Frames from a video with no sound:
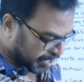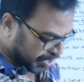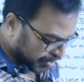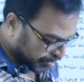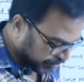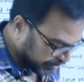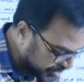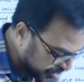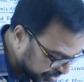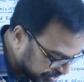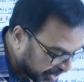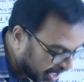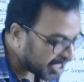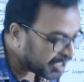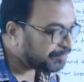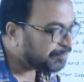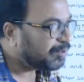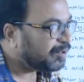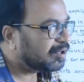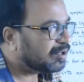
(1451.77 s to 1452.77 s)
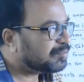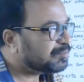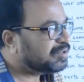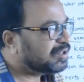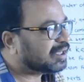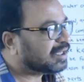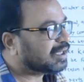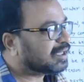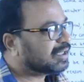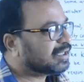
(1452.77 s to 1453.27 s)
Which type of
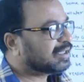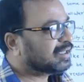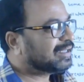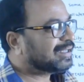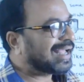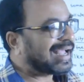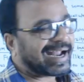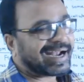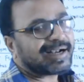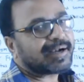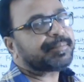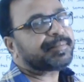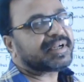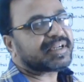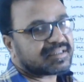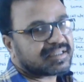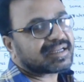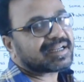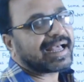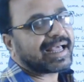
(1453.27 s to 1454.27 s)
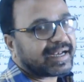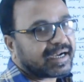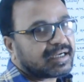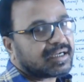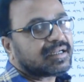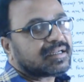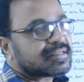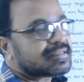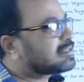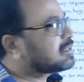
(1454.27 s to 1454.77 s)
the adapters, the
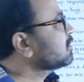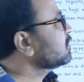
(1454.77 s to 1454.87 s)
characters,